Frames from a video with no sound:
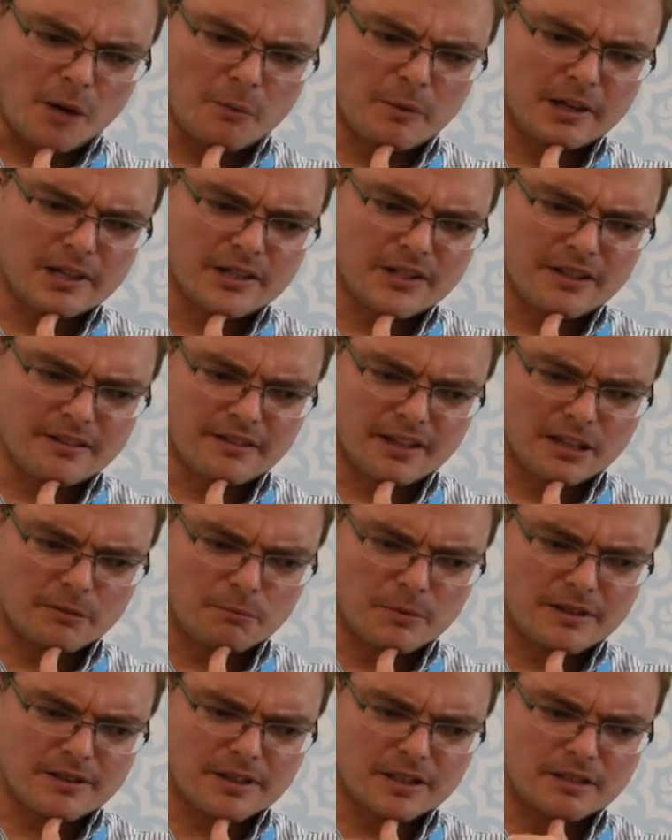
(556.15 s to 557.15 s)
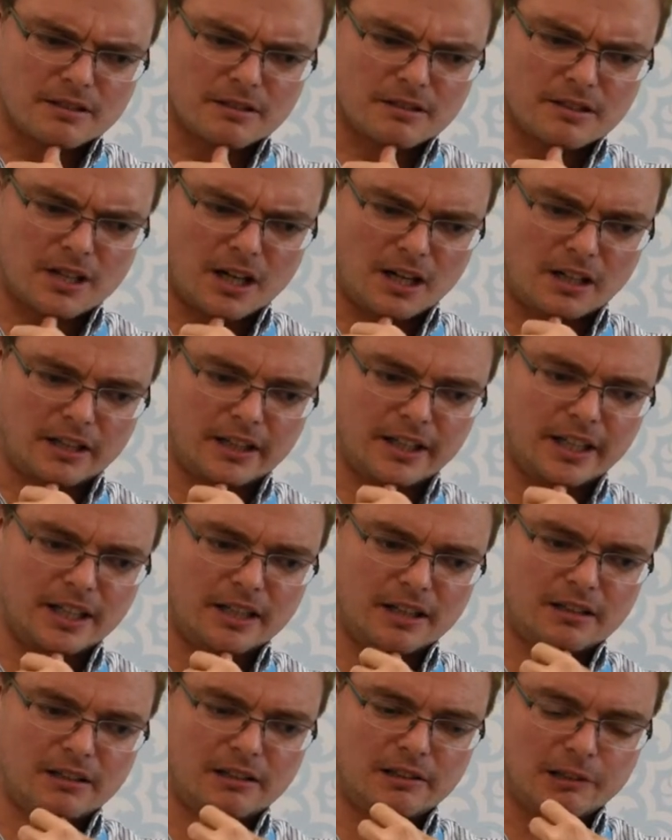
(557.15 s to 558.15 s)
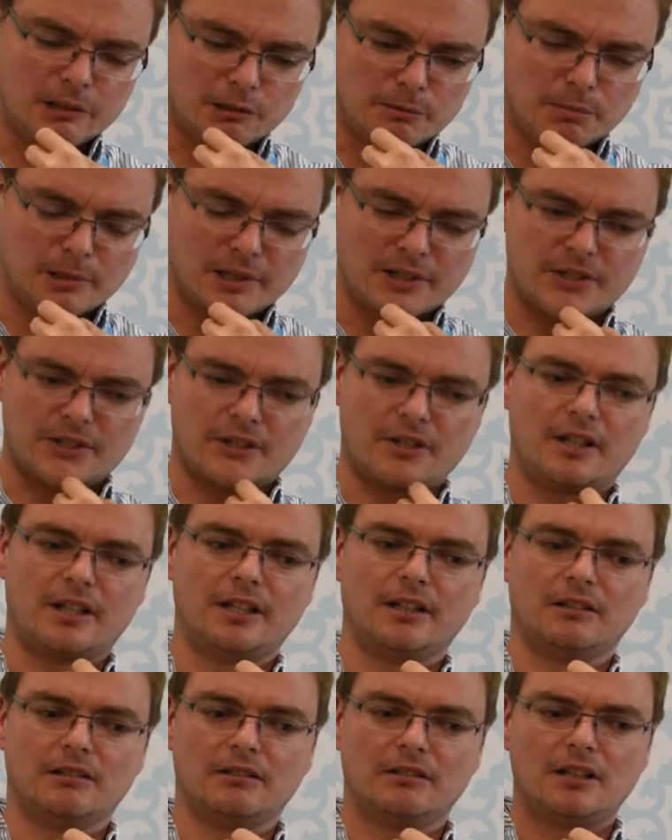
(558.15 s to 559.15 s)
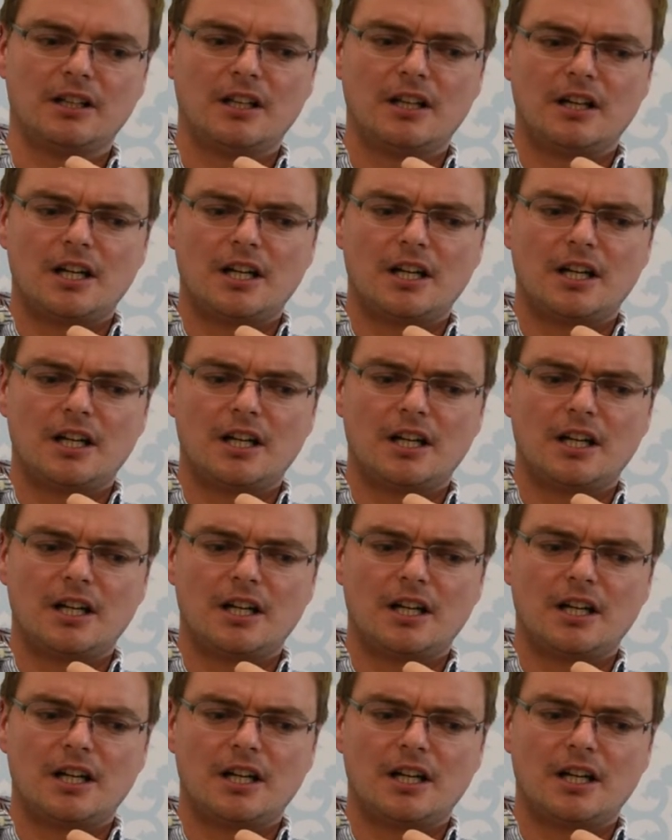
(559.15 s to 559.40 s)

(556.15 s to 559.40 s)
Whereas I think with the Thai loopless style,